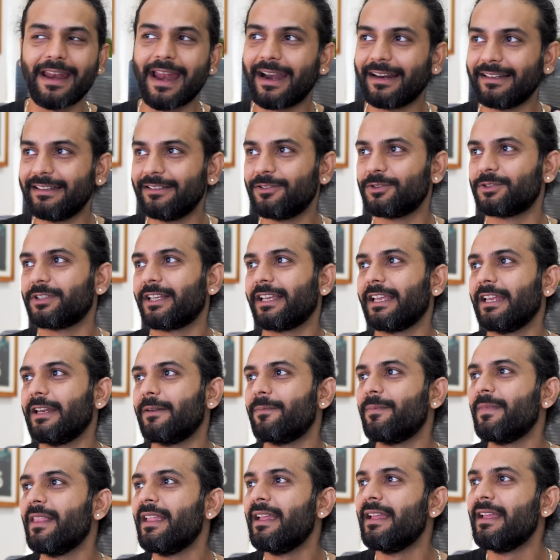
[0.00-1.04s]
and add those
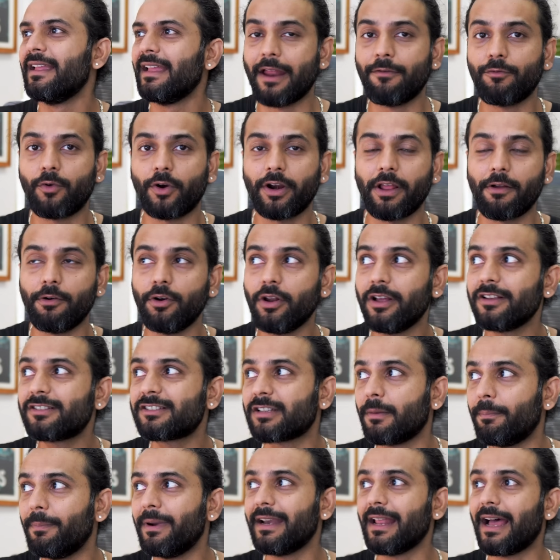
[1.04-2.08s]
again. And what I will do is
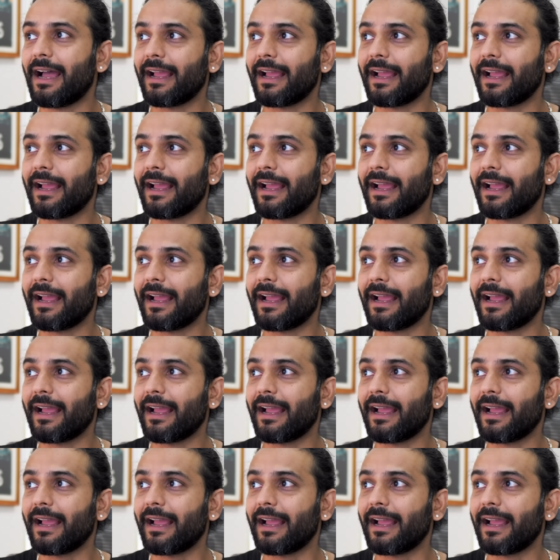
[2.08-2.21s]
submit